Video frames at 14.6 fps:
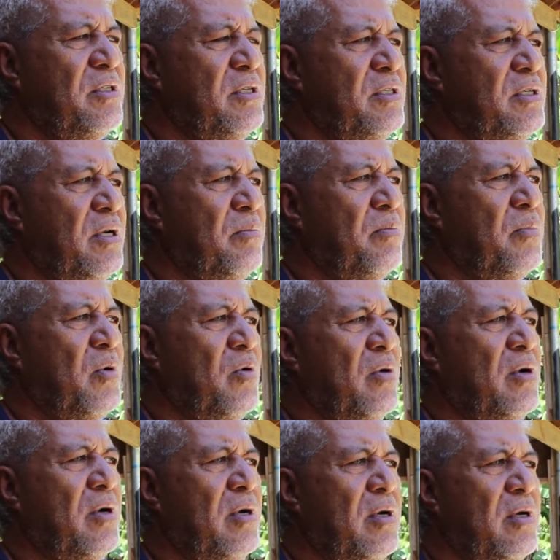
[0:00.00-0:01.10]
this up,
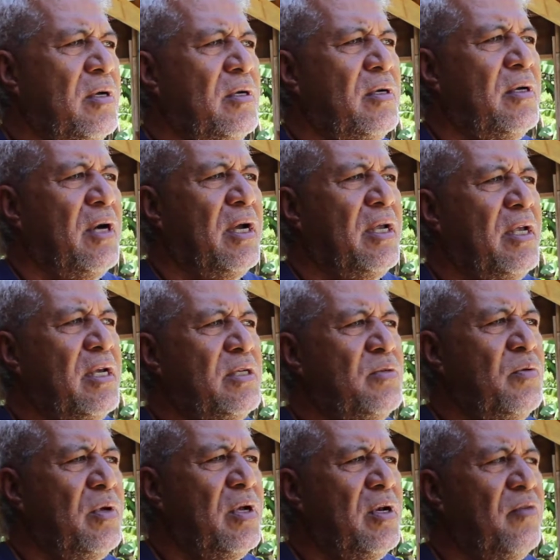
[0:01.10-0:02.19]
or I guess
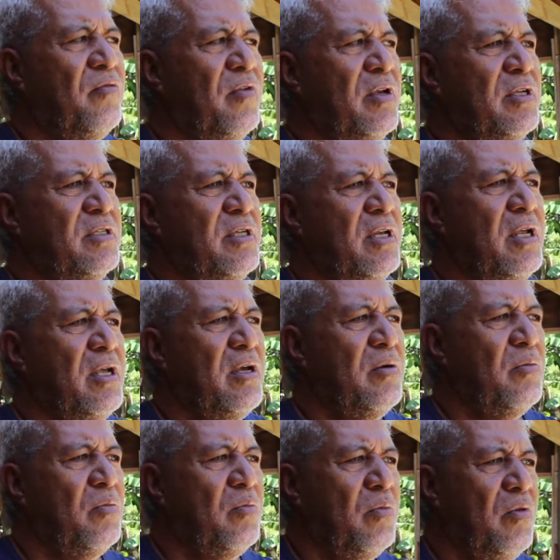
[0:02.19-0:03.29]
we're gonna finish it here
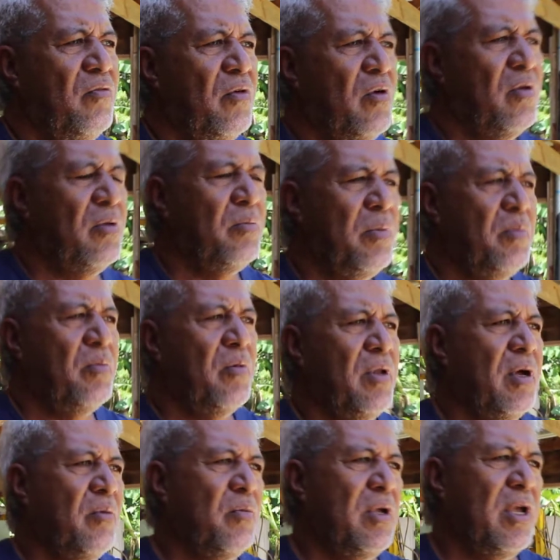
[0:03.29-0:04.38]
with all the people
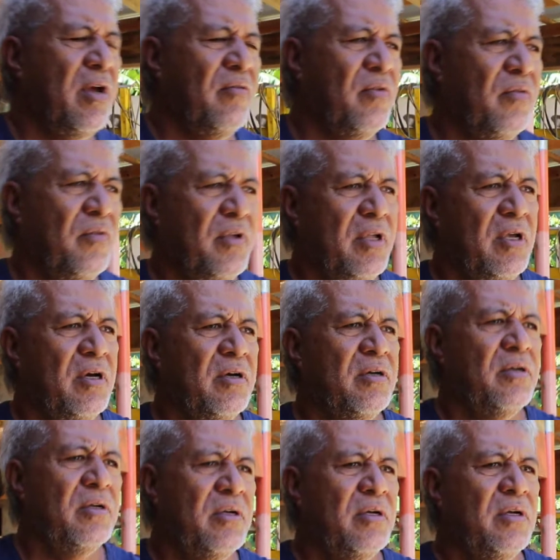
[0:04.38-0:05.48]
that we have over here.
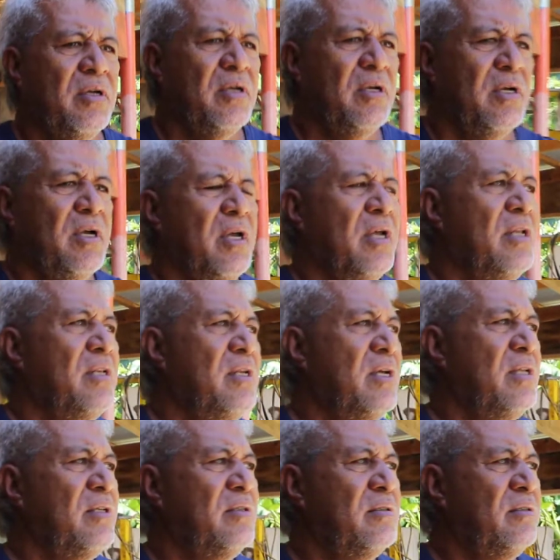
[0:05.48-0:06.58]
And
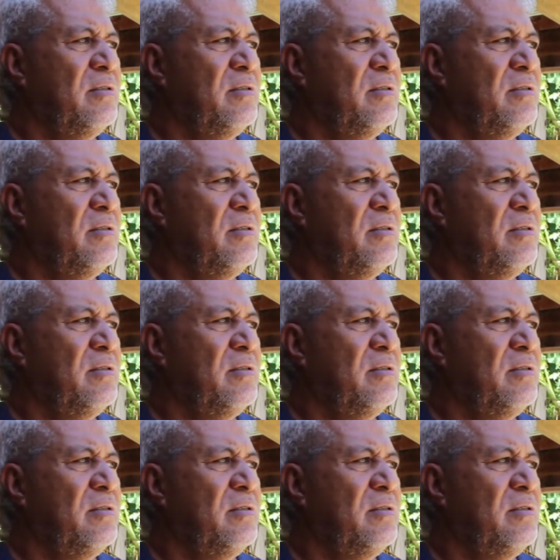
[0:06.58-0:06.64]
then